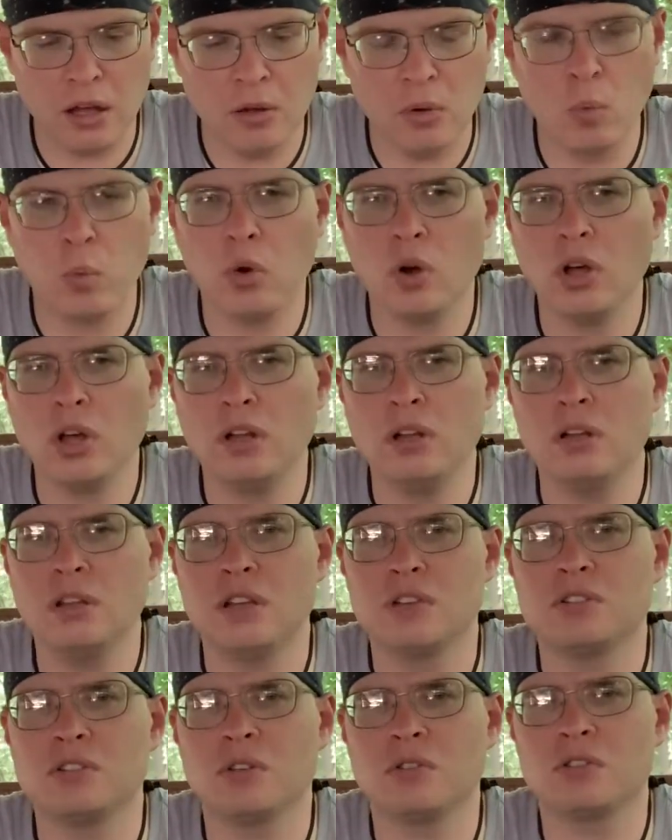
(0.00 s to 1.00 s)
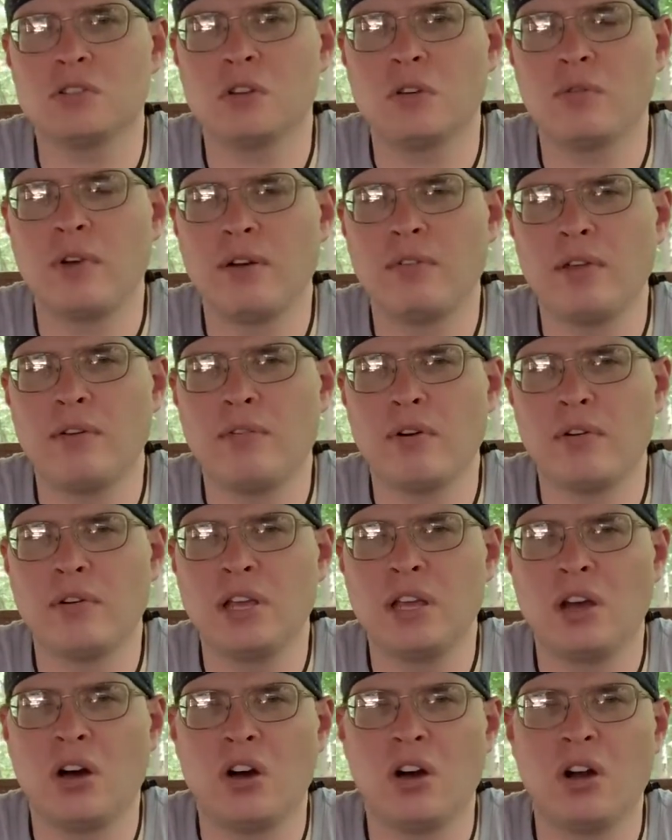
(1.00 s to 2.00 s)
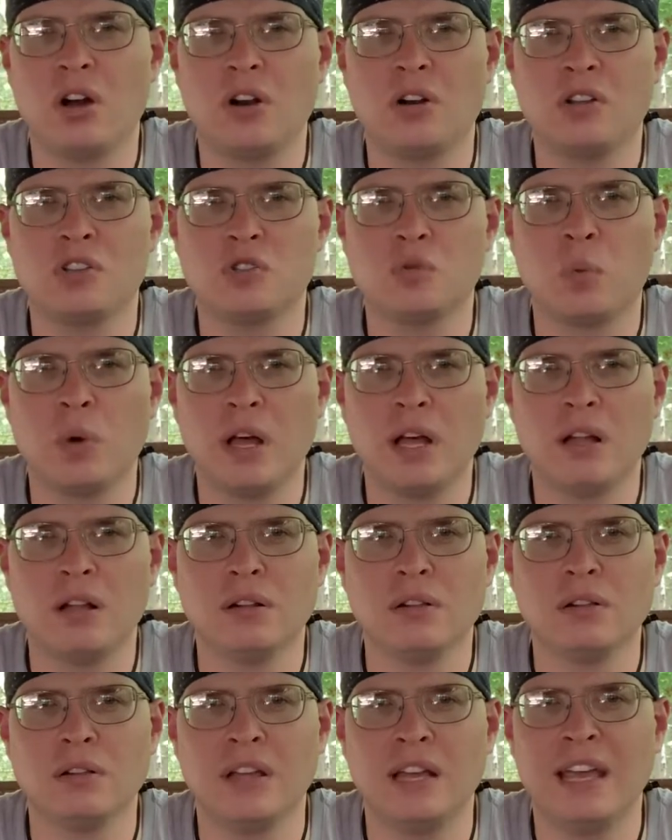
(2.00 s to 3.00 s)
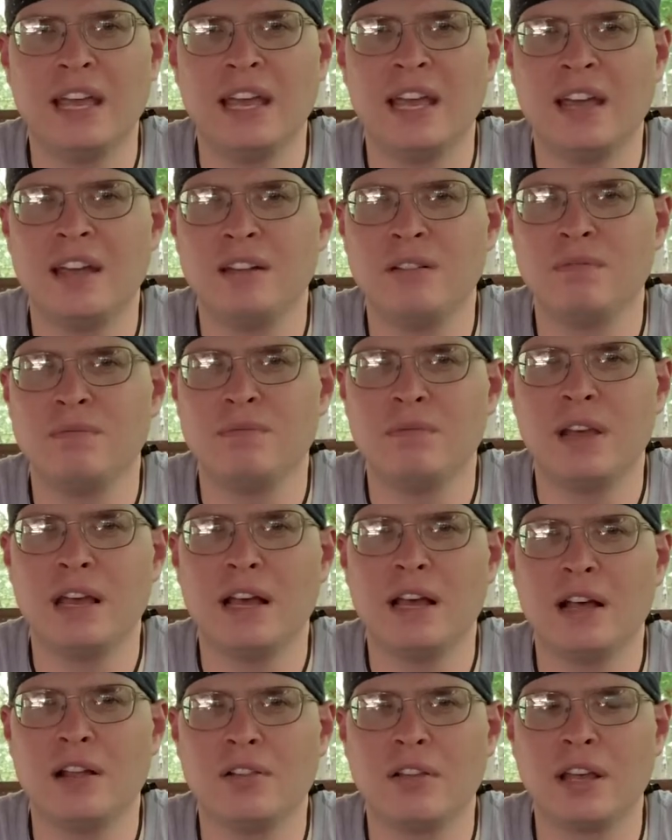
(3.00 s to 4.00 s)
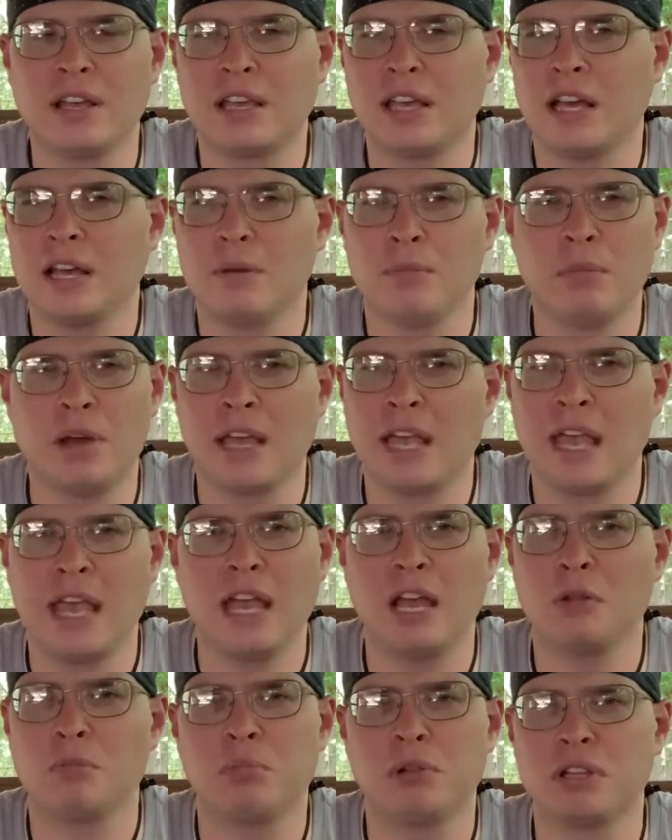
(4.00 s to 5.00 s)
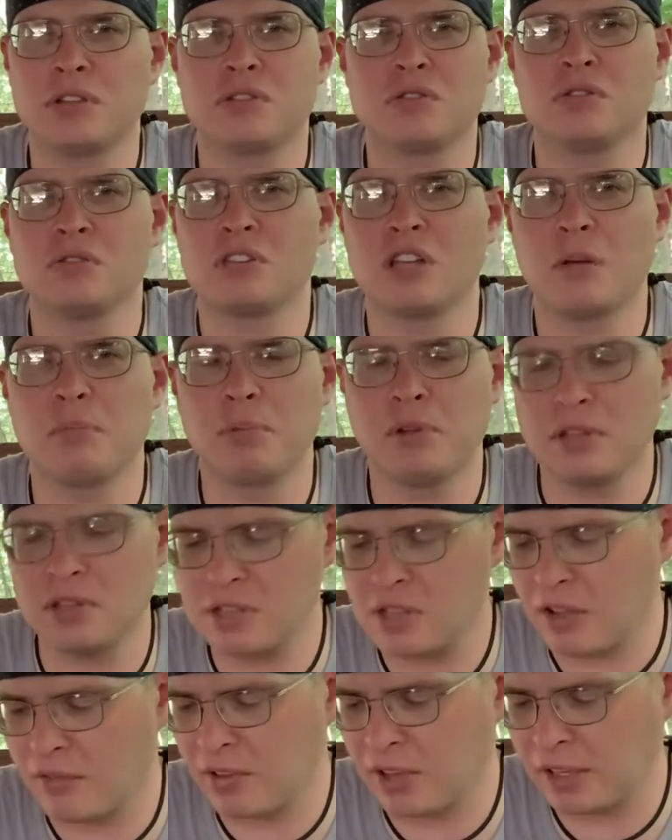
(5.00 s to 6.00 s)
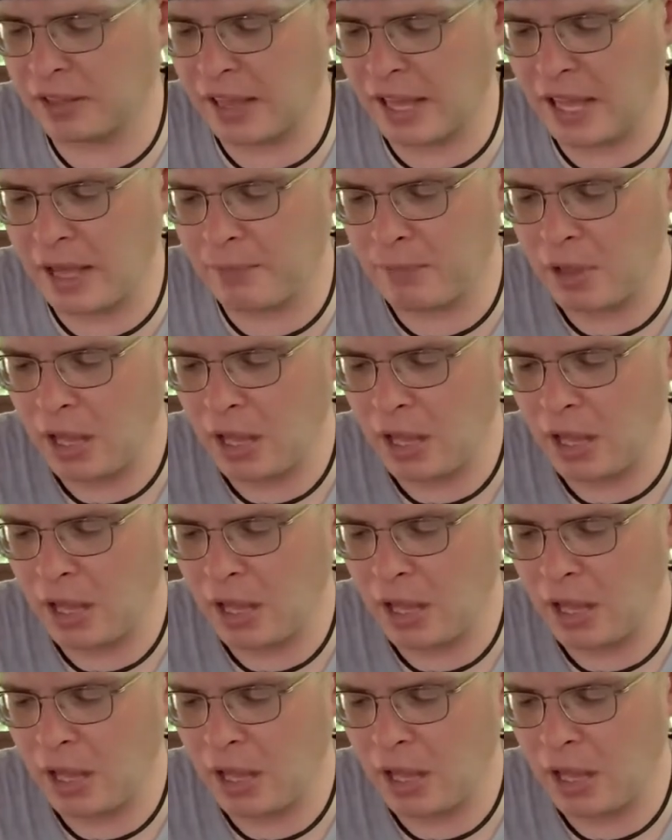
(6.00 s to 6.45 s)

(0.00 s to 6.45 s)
Wood is also very, very hard as well, and my hand blisters up and stuff like that.